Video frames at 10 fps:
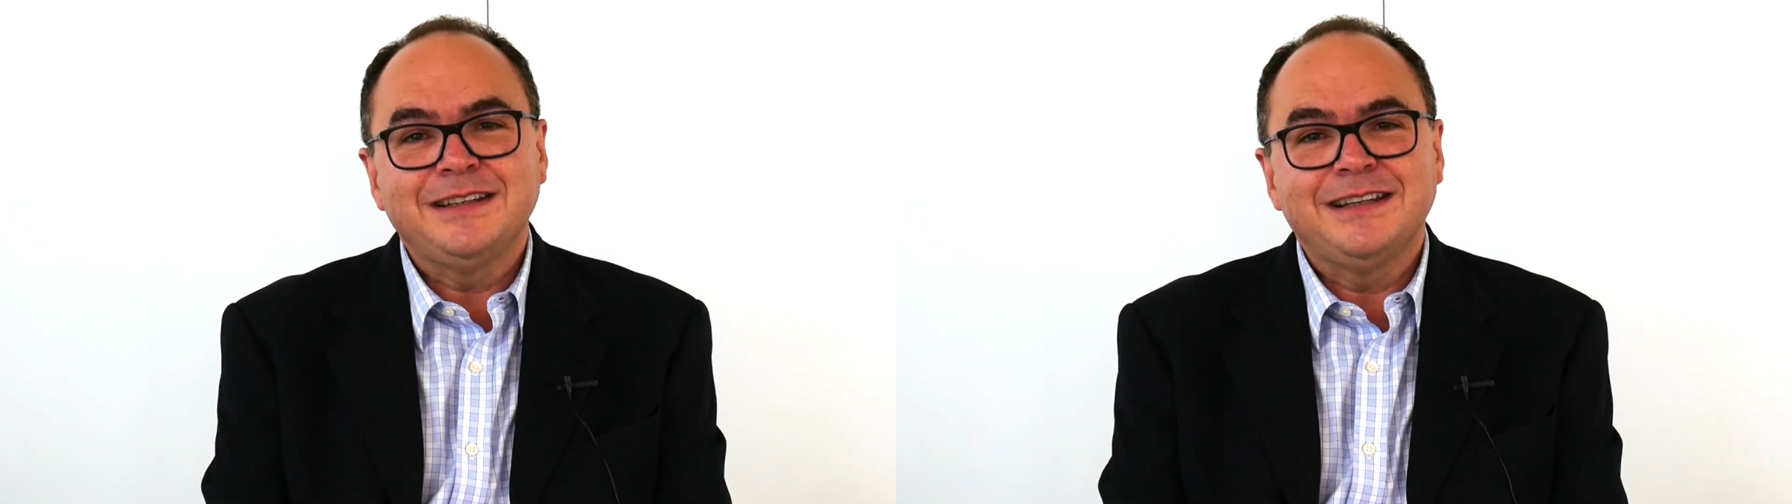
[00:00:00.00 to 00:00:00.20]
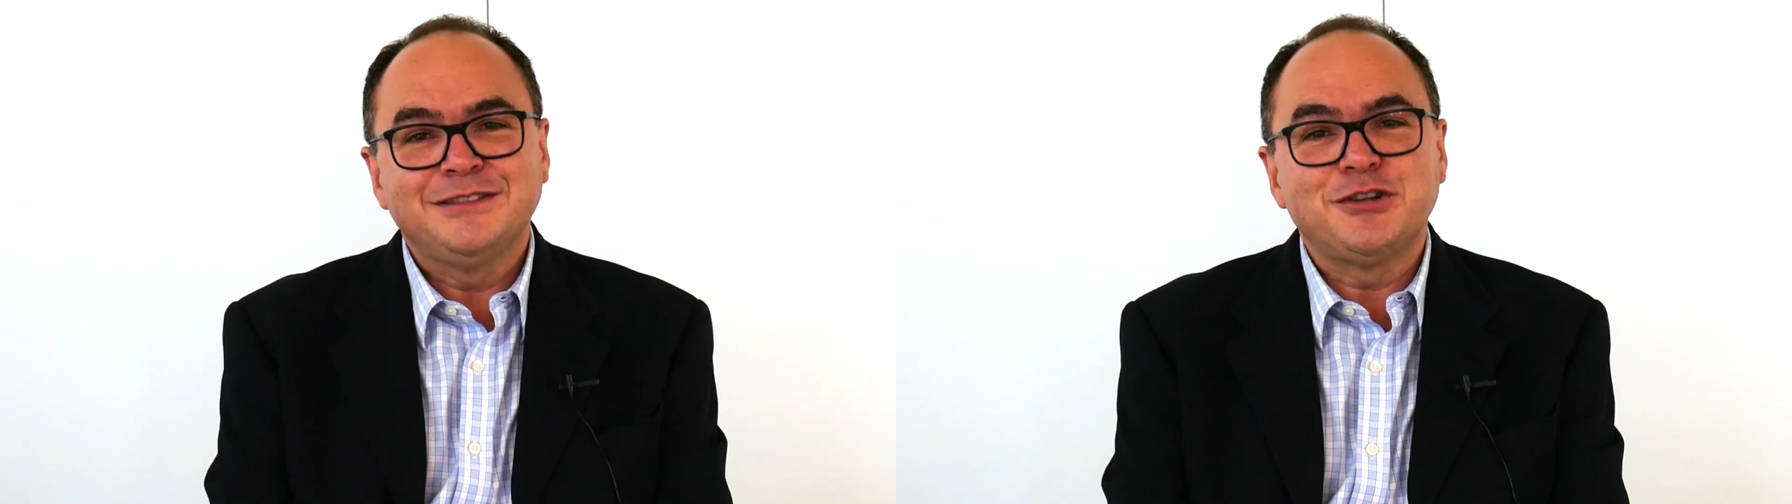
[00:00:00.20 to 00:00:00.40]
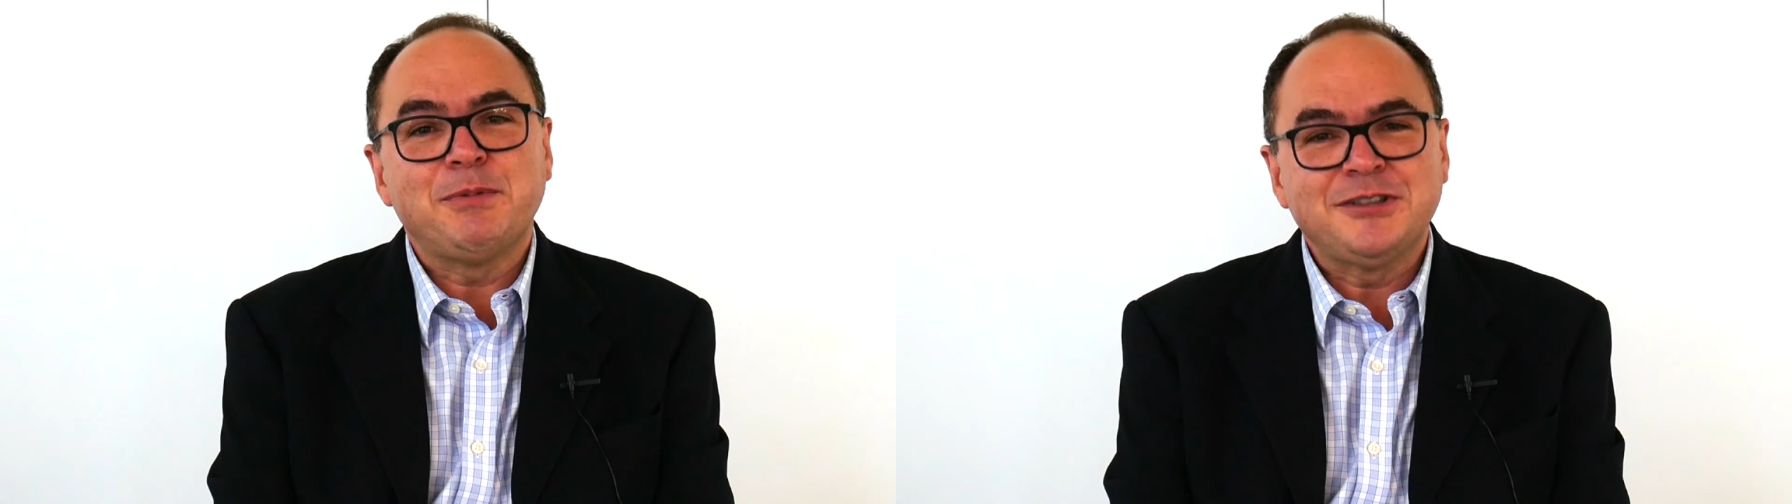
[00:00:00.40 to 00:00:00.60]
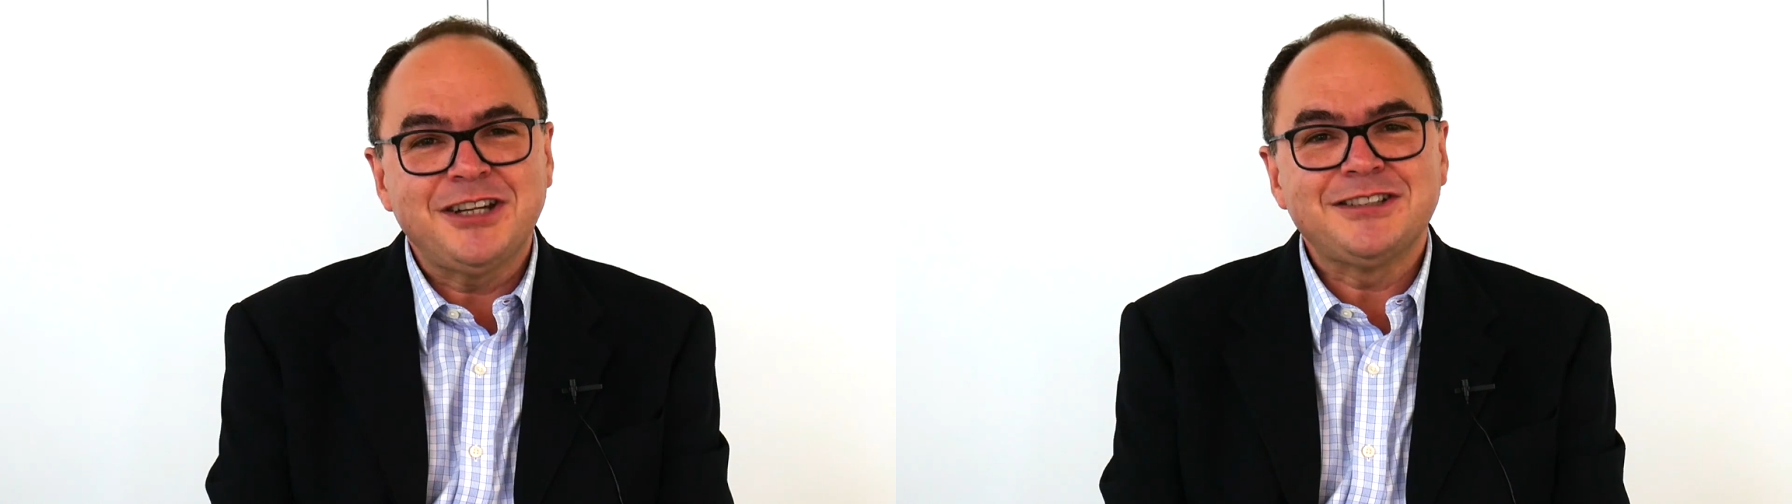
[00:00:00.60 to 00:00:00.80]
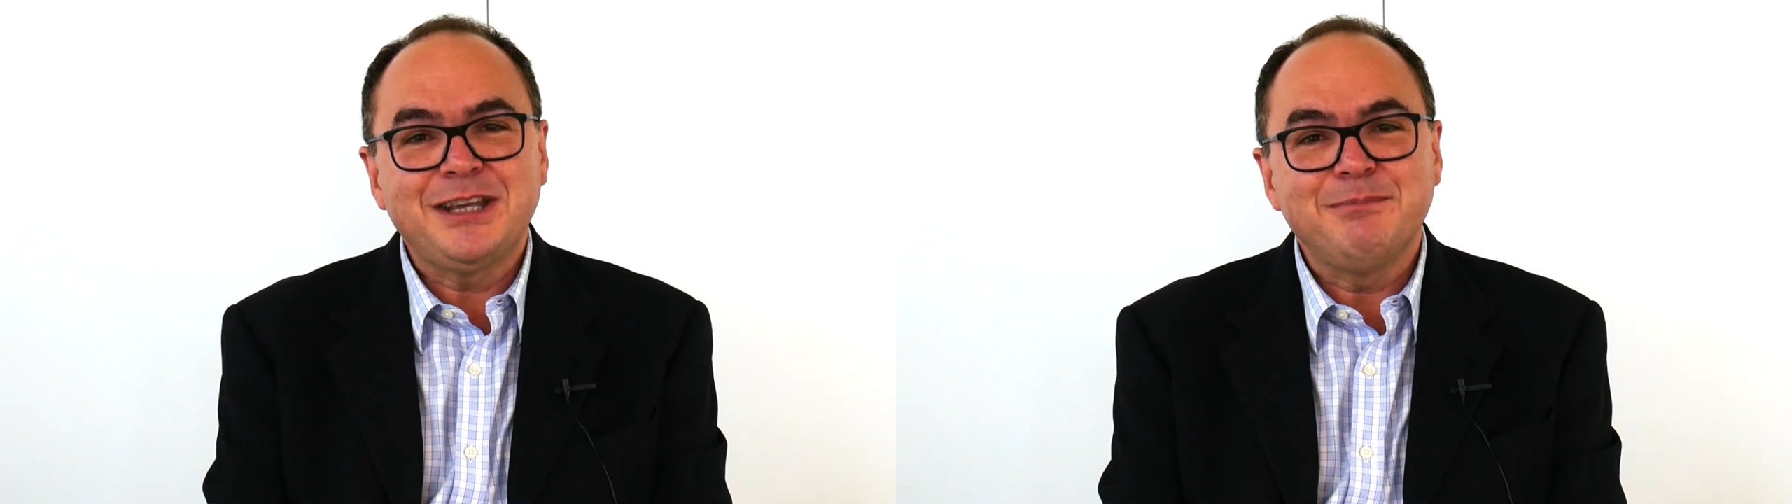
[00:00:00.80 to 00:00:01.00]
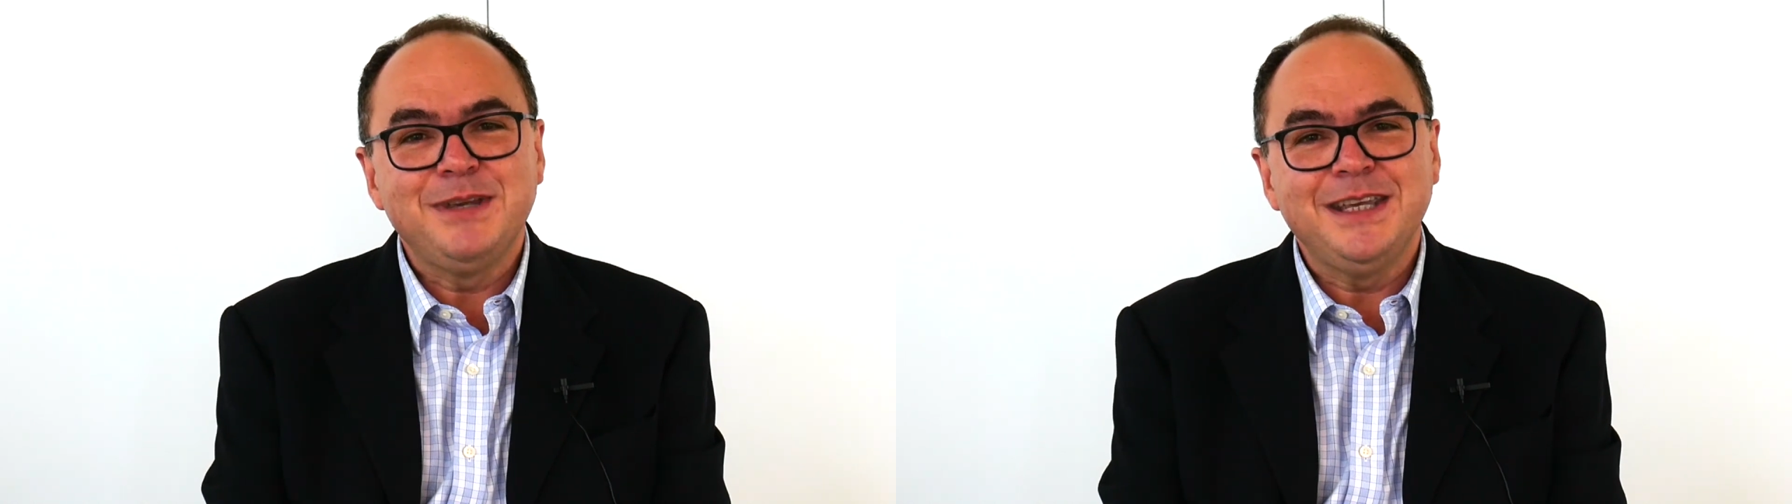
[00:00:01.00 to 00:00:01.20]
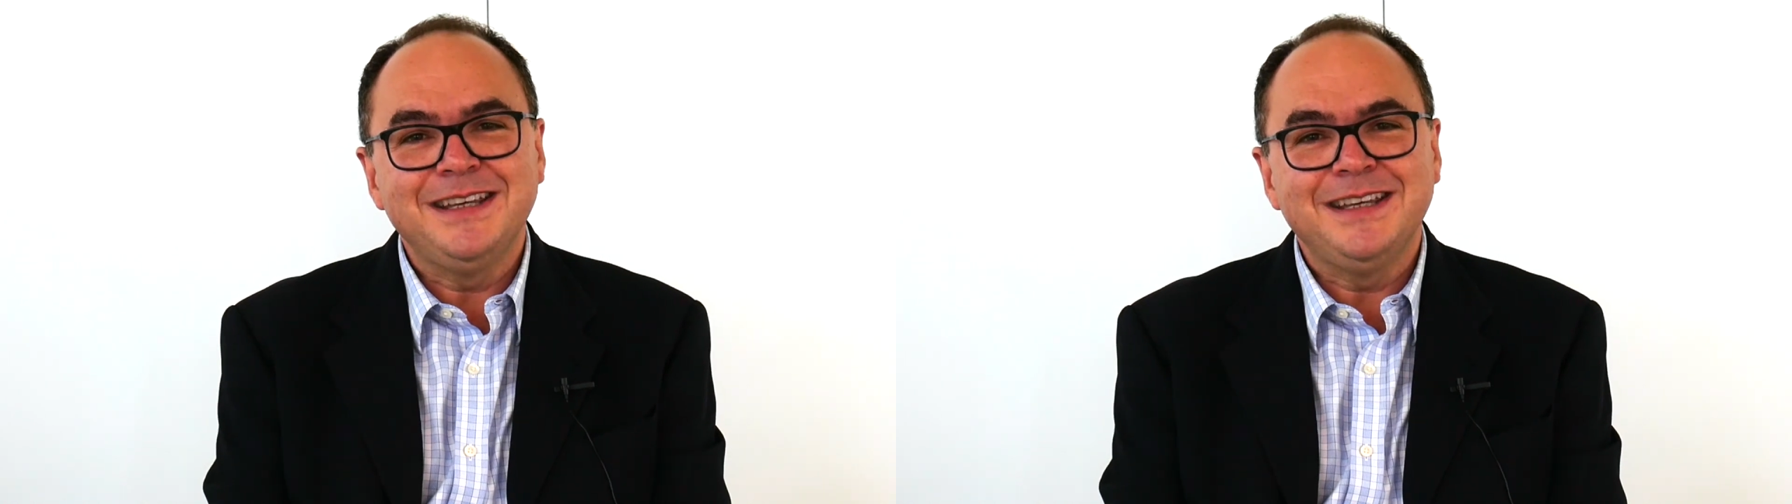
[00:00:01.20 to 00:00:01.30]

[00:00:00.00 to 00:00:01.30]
right, that disruptive change can